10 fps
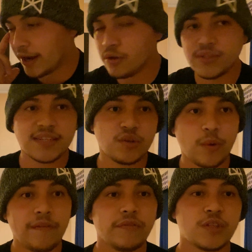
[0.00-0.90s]
I use as a
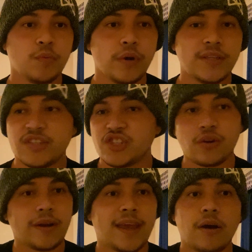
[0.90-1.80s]
reference point to
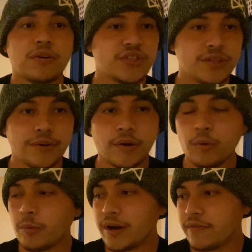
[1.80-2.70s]
start counter steering
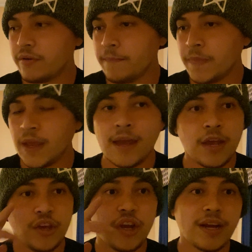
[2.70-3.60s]
or whatever,
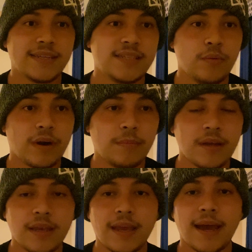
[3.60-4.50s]
you're gonna see what I'm
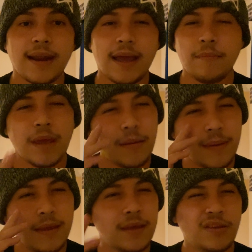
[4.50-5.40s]
looking at. And
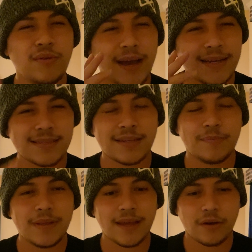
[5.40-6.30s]
maybe you guys
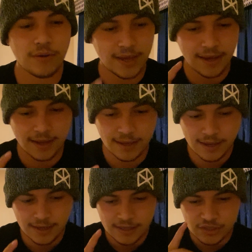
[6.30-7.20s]
could be like, okay,
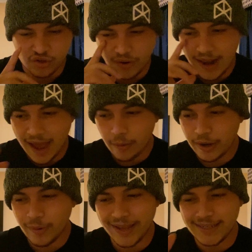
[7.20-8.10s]
so now I
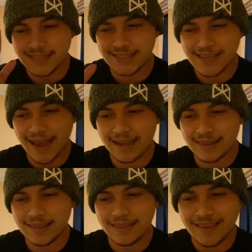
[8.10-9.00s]
know
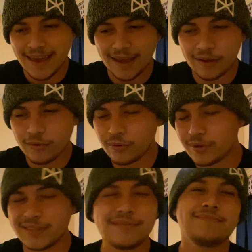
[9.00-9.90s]
exactly the
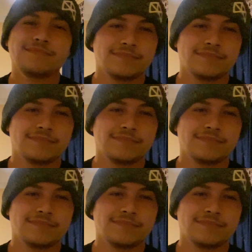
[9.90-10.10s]
angle, and